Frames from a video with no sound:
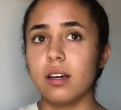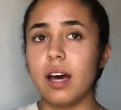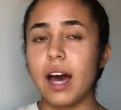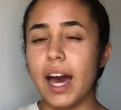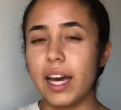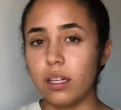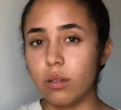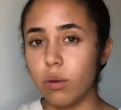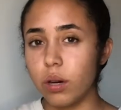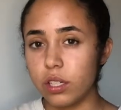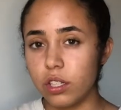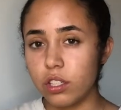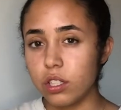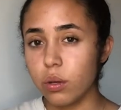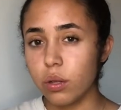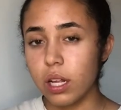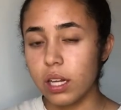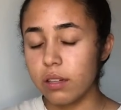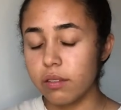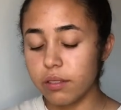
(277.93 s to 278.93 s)
I don't want to show a
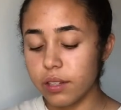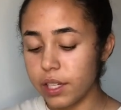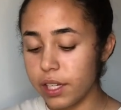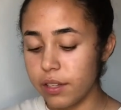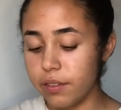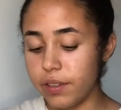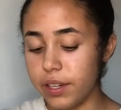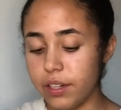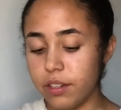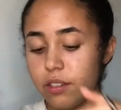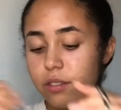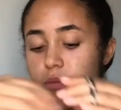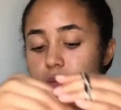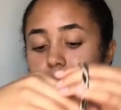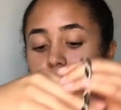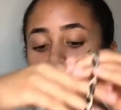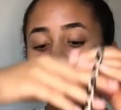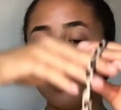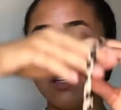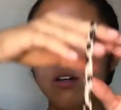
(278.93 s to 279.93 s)
lot of cleavage
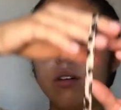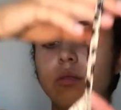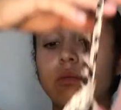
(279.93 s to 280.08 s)
so